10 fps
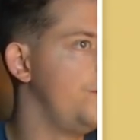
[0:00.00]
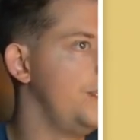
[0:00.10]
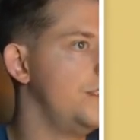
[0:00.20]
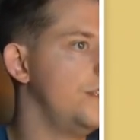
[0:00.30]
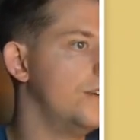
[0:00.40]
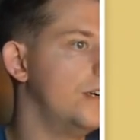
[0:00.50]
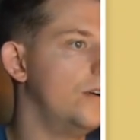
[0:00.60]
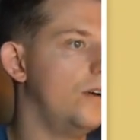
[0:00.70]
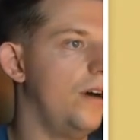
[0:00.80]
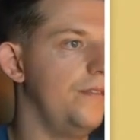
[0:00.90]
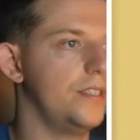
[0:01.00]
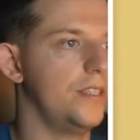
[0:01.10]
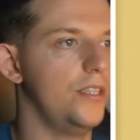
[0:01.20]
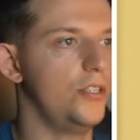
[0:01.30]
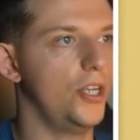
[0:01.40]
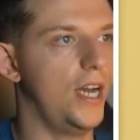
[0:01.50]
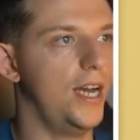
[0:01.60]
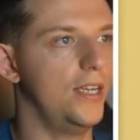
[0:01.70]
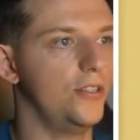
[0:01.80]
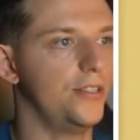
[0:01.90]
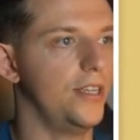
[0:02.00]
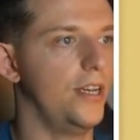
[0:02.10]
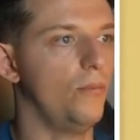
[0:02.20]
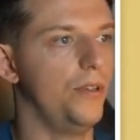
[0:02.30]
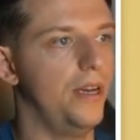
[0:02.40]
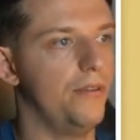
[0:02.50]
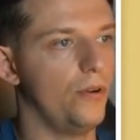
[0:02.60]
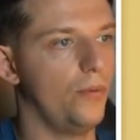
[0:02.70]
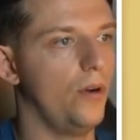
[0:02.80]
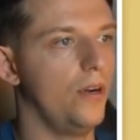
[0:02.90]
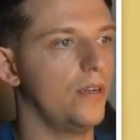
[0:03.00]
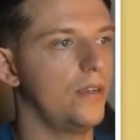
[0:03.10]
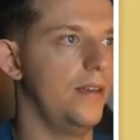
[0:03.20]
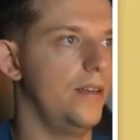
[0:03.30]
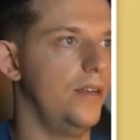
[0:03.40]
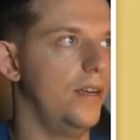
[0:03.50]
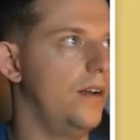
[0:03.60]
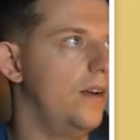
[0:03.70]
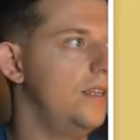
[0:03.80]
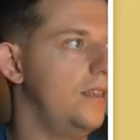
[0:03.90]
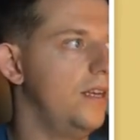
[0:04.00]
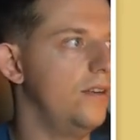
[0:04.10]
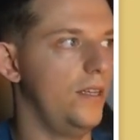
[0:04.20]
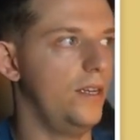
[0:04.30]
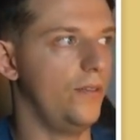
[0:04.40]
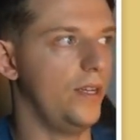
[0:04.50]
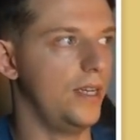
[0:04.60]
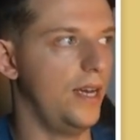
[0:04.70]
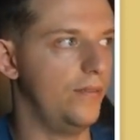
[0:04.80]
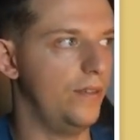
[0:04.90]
V0, obviously the chat just like will never work. Yeah, I literally don't think they have the